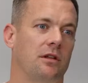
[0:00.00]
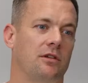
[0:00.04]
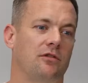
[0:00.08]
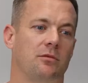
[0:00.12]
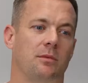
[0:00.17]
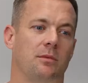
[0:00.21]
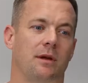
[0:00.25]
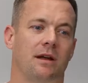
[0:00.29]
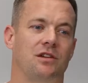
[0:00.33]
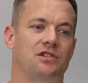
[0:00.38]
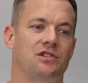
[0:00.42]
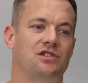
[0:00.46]
from
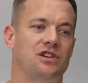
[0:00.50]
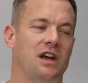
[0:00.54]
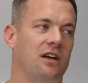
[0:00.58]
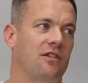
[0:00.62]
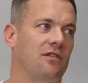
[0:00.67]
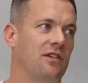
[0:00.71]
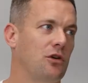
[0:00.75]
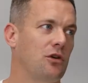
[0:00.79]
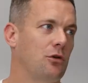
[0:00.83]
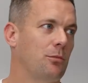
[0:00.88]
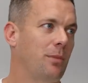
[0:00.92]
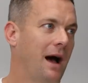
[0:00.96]
like a
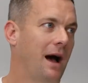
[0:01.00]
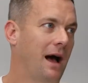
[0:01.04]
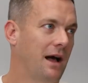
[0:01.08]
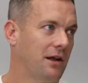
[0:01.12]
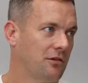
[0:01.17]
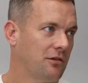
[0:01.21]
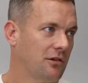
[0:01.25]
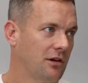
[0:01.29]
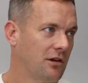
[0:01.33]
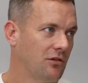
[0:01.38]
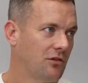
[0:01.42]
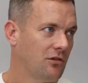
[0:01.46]
JV or
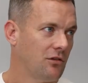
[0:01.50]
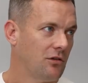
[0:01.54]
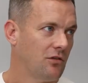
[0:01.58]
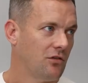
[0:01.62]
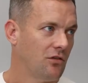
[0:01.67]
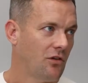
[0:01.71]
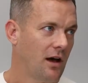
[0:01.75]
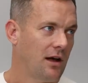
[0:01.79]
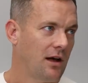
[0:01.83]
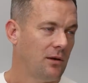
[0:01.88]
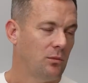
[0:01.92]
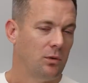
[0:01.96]
partnering sort of
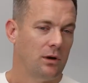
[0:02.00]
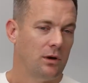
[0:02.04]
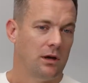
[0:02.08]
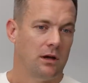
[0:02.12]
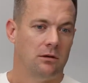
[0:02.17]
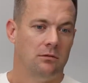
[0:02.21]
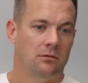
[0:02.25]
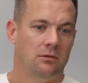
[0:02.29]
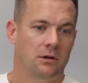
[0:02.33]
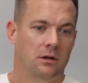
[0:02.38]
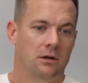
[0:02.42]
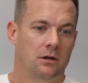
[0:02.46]
side where
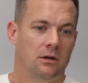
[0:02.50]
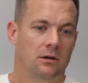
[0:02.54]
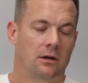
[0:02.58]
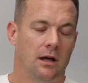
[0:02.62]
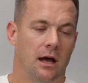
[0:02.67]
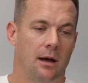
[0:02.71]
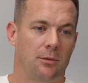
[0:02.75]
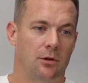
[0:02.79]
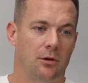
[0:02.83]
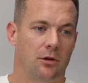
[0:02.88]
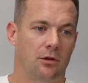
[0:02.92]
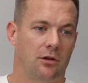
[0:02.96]

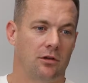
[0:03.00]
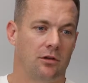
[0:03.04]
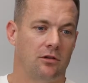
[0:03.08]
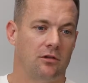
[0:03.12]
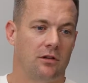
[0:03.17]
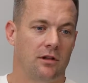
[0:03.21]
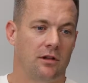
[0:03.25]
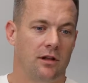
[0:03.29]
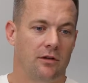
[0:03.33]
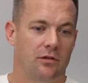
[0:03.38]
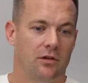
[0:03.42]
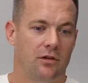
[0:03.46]
you're looking to
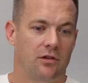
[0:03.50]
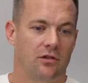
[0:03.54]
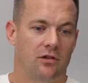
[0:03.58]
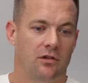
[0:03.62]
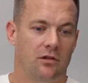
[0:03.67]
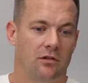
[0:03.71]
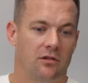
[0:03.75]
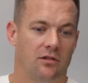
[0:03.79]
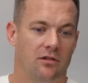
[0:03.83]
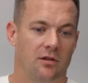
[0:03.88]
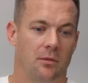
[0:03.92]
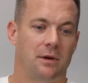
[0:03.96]
leverage
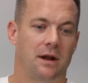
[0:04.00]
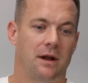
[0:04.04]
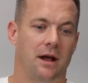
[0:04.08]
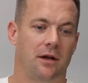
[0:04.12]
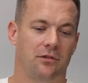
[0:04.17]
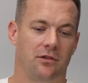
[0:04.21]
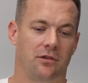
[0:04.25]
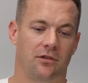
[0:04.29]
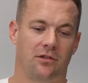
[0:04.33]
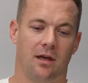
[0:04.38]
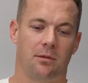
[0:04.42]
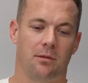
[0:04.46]
someone
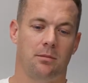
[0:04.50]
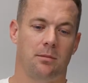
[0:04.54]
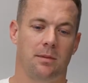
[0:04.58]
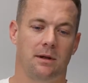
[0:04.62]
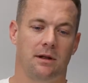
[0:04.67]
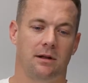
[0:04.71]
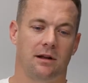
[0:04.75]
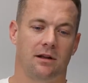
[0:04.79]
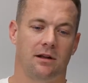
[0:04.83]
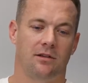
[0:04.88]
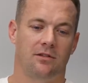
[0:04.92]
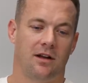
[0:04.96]
else's
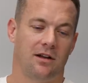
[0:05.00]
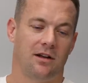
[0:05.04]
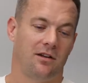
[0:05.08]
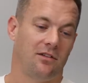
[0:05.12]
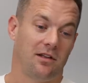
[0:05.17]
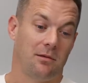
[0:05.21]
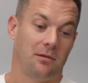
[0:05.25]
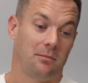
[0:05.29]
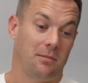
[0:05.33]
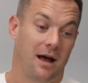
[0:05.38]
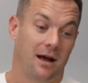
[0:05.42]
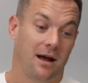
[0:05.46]
capabilities, I just
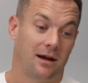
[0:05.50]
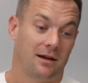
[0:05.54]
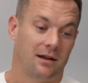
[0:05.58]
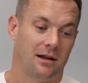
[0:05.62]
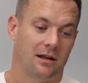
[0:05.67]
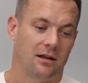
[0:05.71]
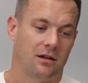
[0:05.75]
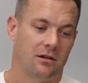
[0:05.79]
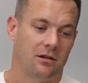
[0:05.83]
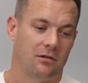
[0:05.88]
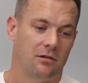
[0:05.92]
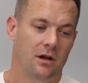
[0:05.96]
think marketing
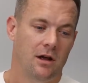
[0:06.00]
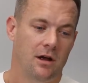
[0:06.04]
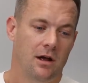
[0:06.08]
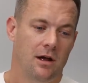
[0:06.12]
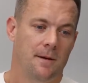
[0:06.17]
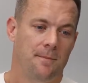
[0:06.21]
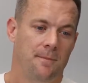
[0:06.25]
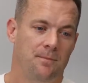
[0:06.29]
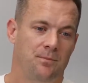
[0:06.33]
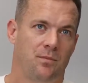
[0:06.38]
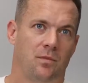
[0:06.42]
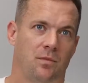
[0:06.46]
can
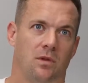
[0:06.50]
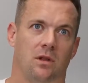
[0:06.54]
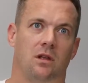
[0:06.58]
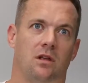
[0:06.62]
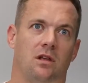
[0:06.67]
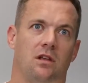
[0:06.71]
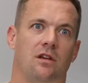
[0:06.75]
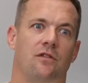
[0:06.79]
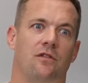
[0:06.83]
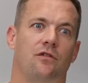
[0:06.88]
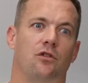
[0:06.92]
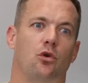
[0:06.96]

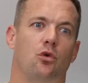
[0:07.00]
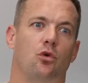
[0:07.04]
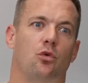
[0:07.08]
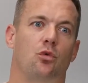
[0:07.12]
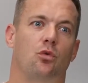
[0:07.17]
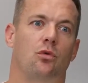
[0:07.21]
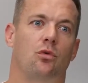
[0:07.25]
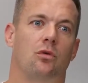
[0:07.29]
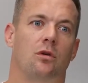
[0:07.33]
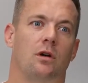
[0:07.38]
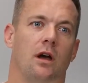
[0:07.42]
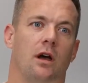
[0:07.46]
give you
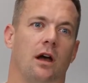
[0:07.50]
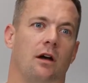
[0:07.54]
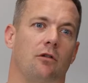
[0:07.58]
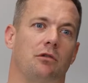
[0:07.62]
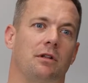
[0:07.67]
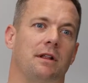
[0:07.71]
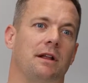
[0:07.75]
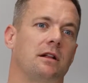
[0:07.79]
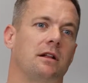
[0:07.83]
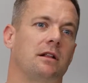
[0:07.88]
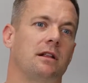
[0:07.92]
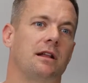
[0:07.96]
a
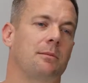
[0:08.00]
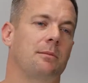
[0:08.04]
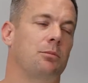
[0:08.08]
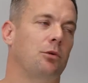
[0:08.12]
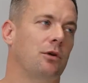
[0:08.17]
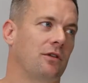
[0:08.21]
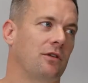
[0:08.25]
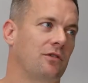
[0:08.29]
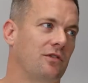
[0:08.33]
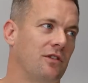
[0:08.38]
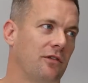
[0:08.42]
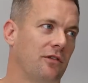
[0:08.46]
really clear point
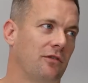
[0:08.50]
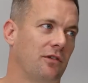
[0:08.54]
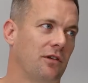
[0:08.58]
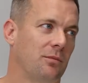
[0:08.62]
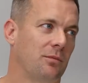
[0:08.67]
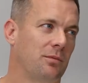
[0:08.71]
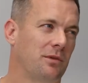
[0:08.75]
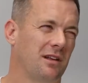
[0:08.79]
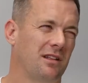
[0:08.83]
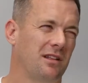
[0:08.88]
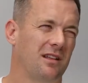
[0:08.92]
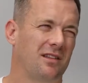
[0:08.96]
of difference,
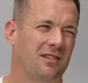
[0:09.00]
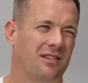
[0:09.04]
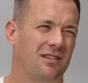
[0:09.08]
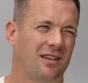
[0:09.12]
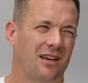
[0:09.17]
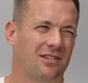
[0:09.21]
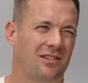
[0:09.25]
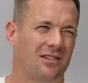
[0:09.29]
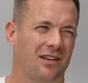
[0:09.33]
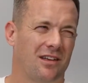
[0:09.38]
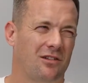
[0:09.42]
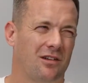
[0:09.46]
particularly in the tech
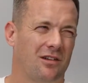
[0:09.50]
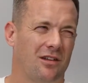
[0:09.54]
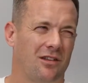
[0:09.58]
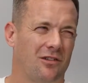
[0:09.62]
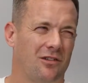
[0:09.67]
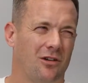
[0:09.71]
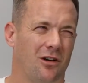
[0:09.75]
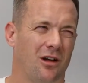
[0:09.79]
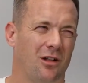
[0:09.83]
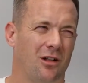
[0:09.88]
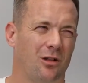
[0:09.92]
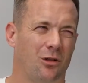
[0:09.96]
sector. There's
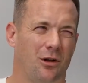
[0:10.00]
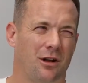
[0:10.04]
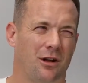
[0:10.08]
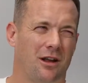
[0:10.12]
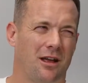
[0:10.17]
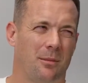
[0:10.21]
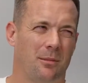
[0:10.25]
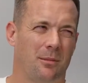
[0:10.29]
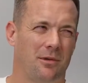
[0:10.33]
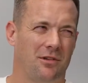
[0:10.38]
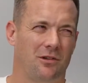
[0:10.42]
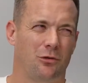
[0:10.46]
not a lot of
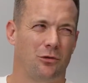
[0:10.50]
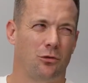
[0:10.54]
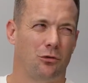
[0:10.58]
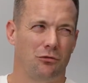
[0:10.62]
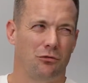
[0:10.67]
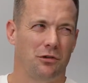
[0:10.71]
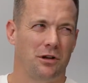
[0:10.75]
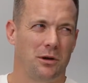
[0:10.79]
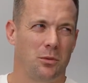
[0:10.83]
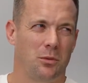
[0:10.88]
companies that do it really